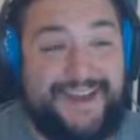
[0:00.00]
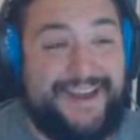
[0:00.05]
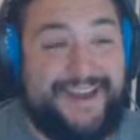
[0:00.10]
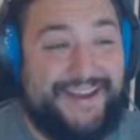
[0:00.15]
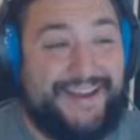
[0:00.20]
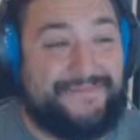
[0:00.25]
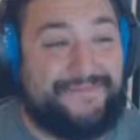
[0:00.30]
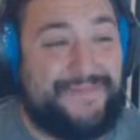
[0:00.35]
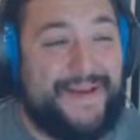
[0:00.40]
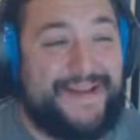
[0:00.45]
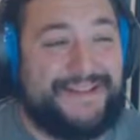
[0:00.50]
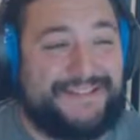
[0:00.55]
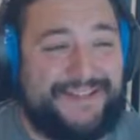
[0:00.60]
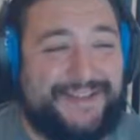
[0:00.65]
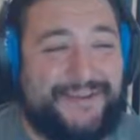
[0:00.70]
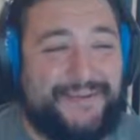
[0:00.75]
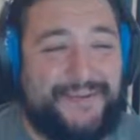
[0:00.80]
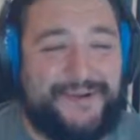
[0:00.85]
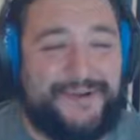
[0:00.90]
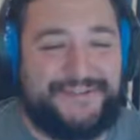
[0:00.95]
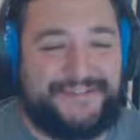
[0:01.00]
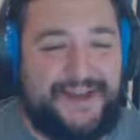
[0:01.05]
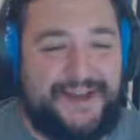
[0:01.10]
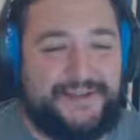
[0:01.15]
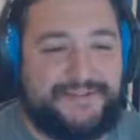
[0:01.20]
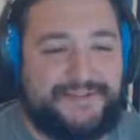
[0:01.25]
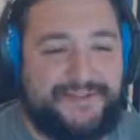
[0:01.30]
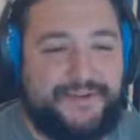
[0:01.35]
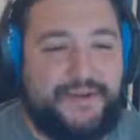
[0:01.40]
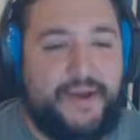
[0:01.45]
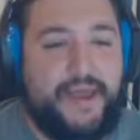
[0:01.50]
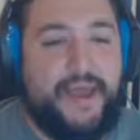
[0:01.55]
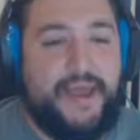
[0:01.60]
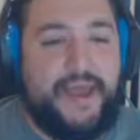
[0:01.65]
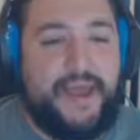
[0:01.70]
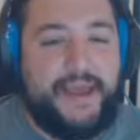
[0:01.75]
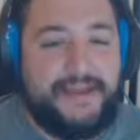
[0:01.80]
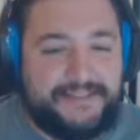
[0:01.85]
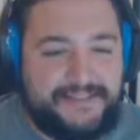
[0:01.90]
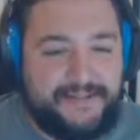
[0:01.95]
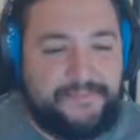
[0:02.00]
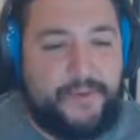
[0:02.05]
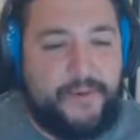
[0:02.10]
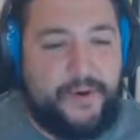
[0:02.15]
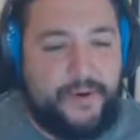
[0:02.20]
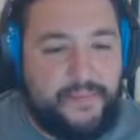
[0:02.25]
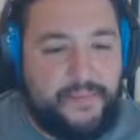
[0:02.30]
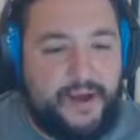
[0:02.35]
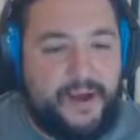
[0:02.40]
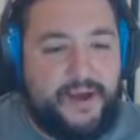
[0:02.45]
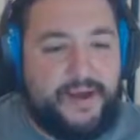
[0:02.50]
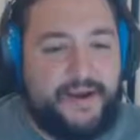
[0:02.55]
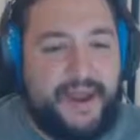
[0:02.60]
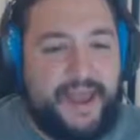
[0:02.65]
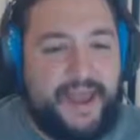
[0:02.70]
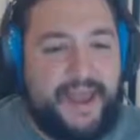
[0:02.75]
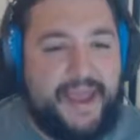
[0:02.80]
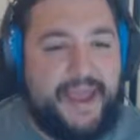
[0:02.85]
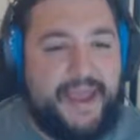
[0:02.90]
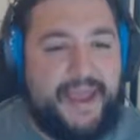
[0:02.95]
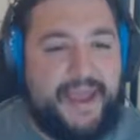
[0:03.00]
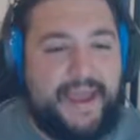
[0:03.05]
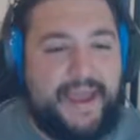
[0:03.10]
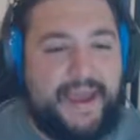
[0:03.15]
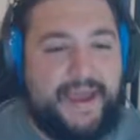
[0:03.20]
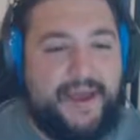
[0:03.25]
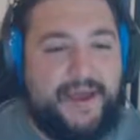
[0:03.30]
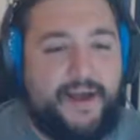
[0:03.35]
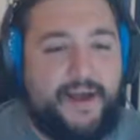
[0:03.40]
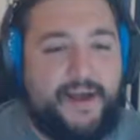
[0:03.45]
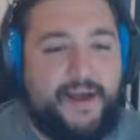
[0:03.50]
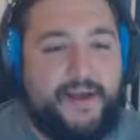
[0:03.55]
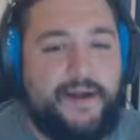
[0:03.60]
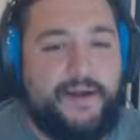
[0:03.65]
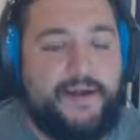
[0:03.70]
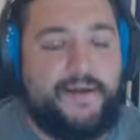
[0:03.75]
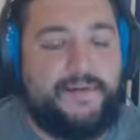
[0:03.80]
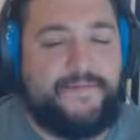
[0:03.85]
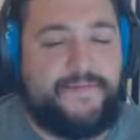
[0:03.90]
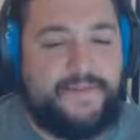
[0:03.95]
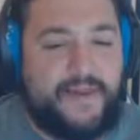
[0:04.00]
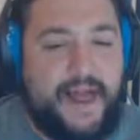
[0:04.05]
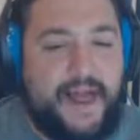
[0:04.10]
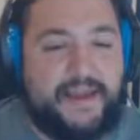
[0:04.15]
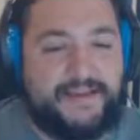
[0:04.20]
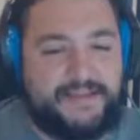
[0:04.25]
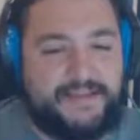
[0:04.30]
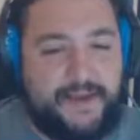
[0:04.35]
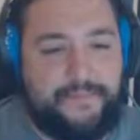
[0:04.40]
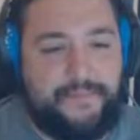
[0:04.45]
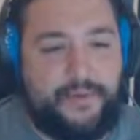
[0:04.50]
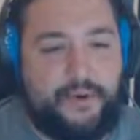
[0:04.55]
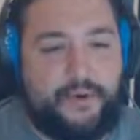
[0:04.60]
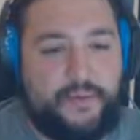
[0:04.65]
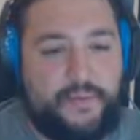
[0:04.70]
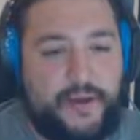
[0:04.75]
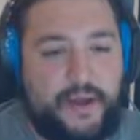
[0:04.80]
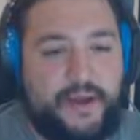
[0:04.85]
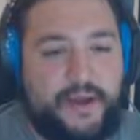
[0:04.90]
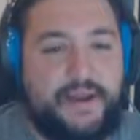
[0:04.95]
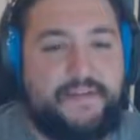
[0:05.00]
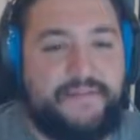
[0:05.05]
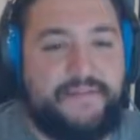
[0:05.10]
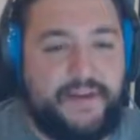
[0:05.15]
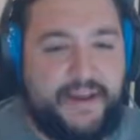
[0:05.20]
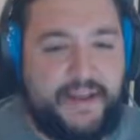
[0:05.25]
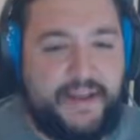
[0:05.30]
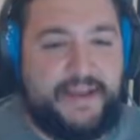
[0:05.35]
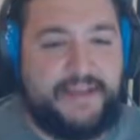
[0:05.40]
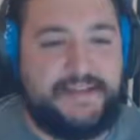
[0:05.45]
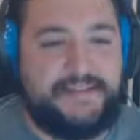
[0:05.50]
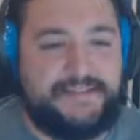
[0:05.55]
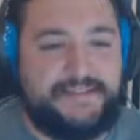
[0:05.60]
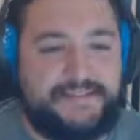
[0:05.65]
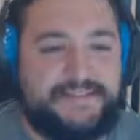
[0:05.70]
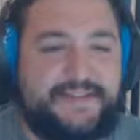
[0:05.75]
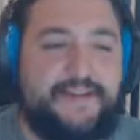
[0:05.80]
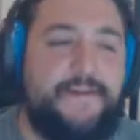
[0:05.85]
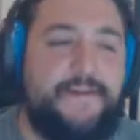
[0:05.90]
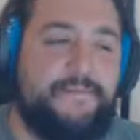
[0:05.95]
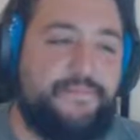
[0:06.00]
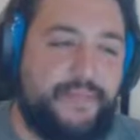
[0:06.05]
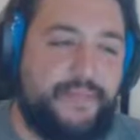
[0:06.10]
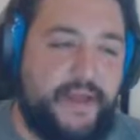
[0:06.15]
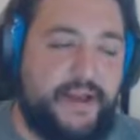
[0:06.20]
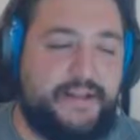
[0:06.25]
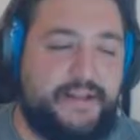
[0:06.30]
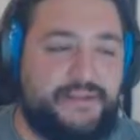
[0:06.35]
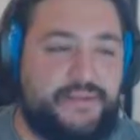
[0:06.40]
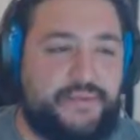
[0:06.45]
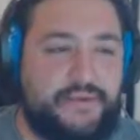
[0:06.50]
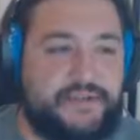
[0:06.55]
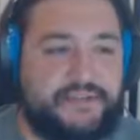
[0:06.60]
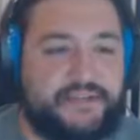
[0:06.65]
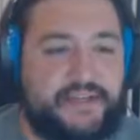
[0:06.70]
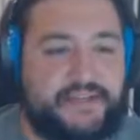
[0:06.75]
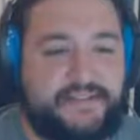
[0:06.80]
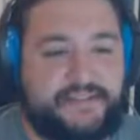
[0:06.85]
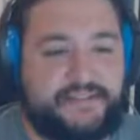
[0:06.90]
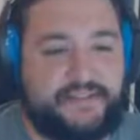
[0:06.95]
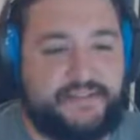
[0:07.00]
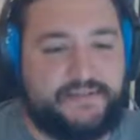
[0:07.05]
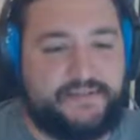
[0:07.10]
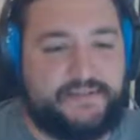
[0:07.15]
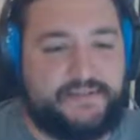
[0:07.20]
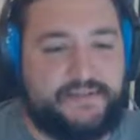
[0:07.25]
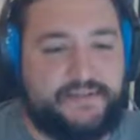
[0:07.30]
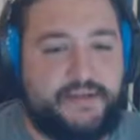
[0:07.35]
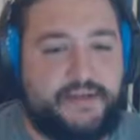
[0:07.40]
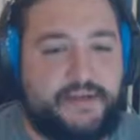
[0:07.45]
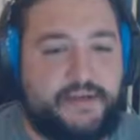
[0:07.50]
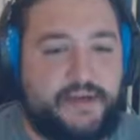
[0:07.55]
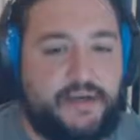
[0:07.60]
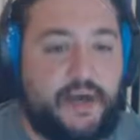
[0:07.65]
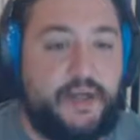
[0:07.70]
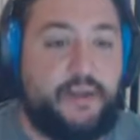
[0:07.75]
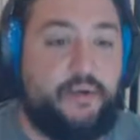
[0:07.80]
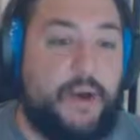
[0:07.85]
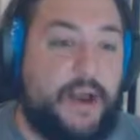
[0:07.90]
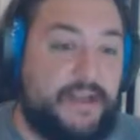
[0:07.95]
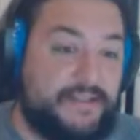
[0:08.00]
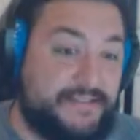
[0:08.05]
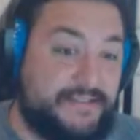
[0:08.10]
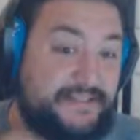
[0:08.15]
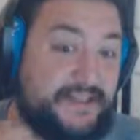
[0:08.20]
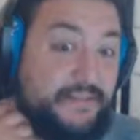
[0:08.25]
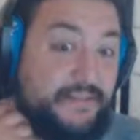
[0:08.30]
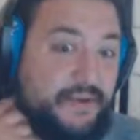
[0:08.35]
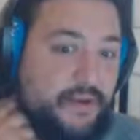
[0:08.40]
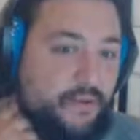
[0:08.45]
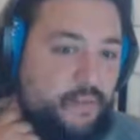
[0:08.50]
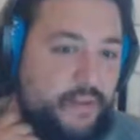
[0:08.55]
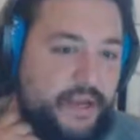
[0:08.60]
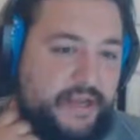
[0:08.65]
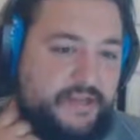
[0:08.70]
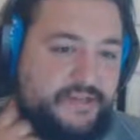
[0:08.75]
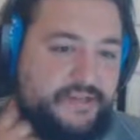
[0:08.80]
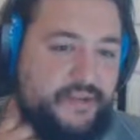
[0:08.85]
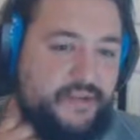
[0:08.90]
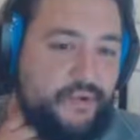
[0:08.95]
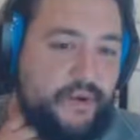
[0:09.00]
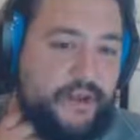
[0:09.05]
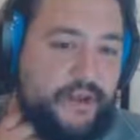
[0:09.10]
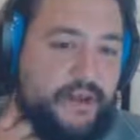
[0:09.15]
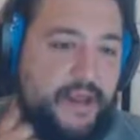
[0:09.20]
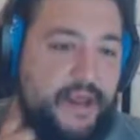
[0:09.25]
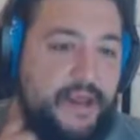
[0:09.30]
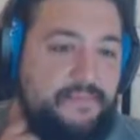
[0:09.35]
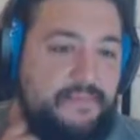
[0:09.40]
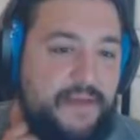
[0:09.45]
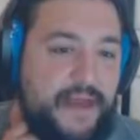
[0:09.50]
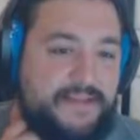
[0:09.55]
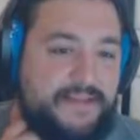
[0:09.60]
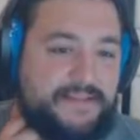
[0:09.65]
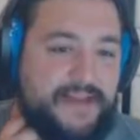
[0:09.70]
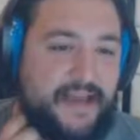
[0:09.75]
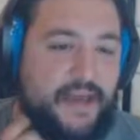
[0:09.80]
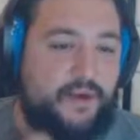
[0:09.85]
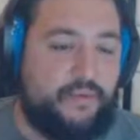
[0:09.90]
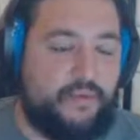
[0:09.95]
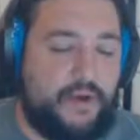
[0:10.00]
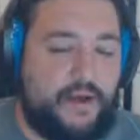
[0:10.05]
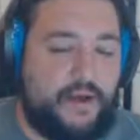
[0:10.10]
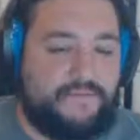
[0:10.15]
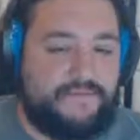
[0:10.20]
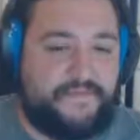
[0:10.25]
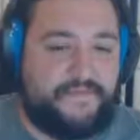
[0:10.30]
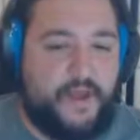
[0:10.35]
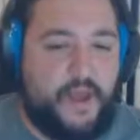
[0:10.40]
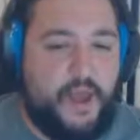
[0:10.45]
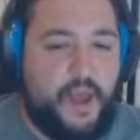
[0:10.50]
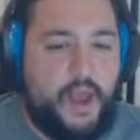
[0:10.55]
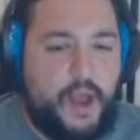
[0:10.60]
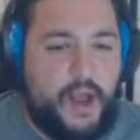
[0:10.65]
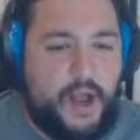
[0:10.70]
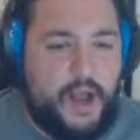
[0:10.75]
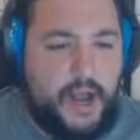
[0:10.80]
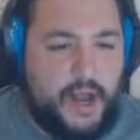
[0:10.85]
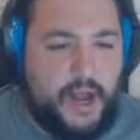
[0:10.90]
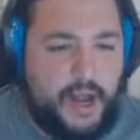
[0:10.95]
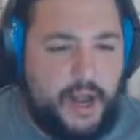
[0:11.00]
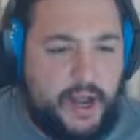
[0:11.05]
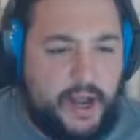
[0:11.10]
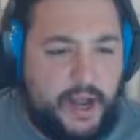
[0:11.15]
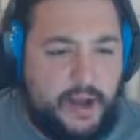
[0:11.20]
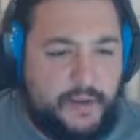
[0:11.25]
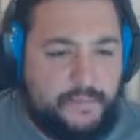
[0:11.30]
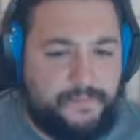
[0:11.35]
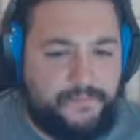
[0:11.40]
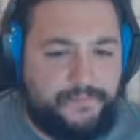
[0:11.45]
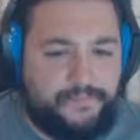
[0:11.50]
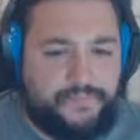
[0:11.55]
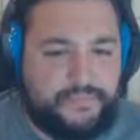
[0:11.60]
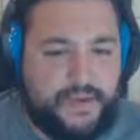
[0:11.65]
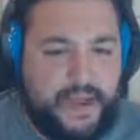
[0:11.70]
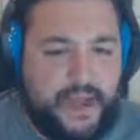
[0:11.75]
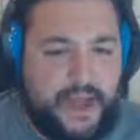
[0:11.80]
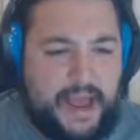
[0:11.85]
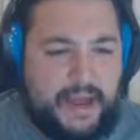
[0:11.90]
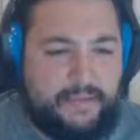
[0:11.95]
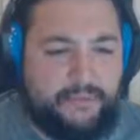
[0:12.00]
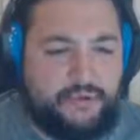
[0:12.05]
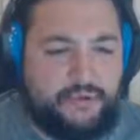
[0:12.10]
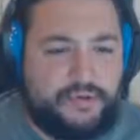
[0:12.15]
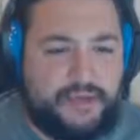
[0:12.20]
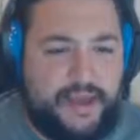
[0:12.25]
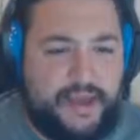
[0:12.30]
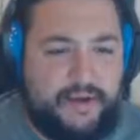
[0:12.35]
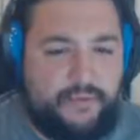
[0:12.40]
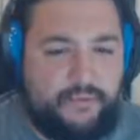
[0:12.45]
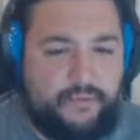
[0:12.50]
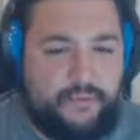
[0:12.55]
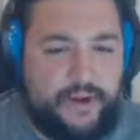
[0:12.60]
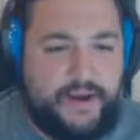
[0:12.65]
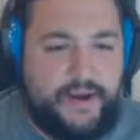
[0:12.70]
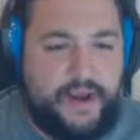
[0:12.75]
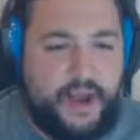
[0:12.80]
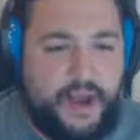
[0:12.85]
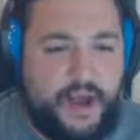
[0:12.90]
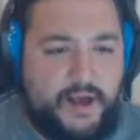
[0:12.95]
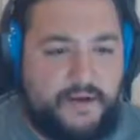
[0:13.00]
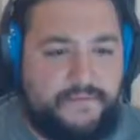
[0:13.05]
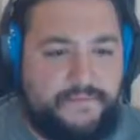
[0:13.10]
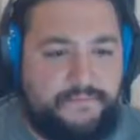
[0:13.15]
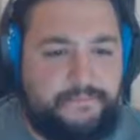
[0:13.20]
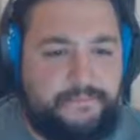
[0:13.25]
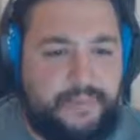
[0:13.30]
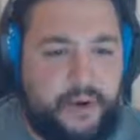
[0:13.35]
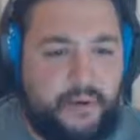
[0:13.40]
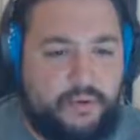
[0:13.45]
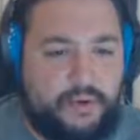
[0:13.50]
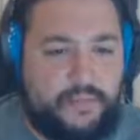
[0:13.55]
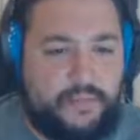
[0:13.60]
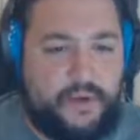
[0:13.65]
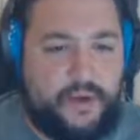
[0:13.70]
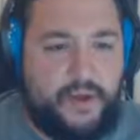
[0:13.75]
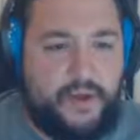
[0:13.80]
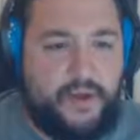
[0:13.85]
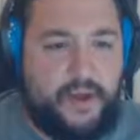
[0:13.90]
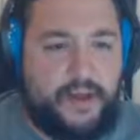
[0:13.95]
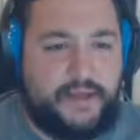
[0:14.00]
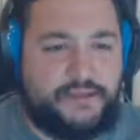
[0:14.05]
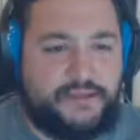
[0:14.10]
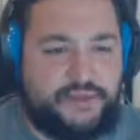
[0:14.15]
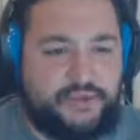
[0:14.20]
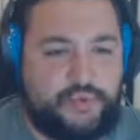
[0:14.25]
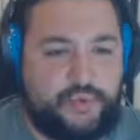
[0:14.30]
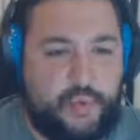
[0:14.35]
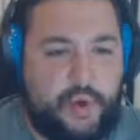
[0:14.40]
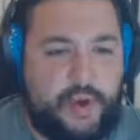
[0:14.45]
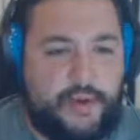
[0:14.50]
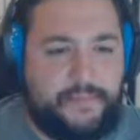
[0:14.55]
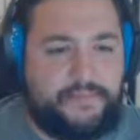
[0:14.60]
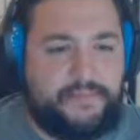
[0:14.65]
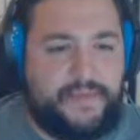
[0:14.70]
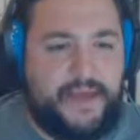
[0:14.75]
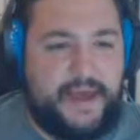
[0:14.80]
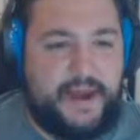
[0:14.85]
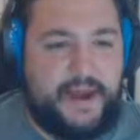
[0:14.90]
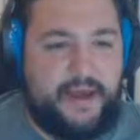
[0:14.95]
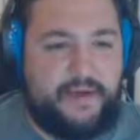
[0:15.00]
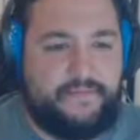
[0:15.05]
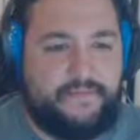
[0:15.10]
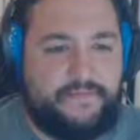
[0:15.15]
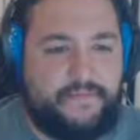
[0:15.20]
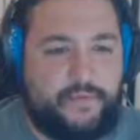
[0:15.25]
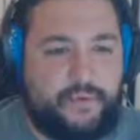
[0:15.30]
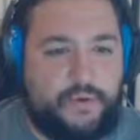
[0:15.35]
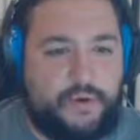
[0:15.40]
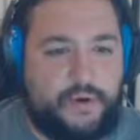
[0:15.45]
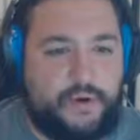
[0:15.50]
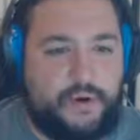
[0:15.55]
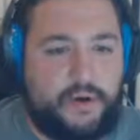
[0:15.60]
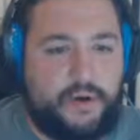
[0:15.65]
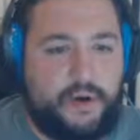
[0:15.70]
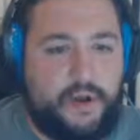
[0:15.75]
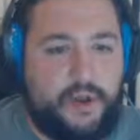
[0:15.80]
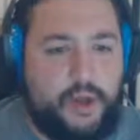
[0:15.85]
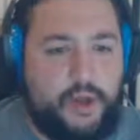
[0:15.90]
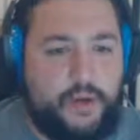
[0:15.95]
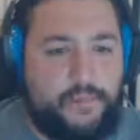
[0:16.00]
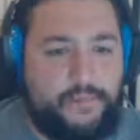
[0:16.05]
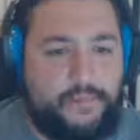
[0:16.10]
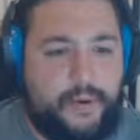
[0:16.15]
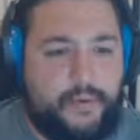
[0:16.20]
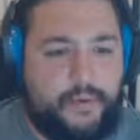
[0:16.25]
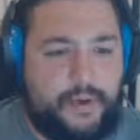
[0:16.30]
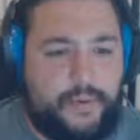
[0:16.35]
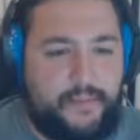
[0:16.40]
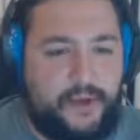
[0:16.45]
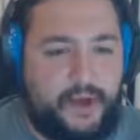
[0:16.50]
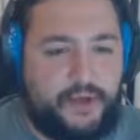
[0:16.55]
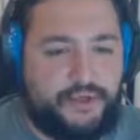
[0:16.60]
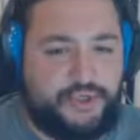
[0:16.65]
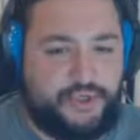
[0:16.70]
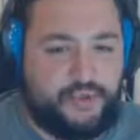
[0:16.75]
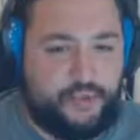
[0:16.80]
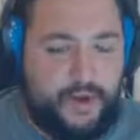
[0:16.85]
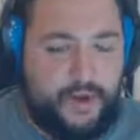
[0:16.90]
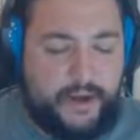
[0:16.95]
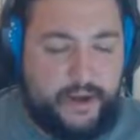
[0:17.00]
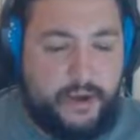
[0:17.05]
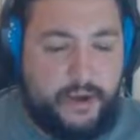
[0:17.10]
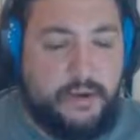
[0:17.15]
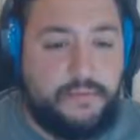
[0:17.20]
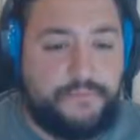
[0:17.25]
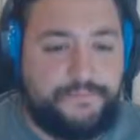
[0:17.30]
It basically boils down to, is the Pokemon a flying type Pokemon? If it is, then it's resistant. Otherwise, it's going to be weak to it, and that's kind of rough. I will get rid of Pokeball and swap that out for Pokemon Trader.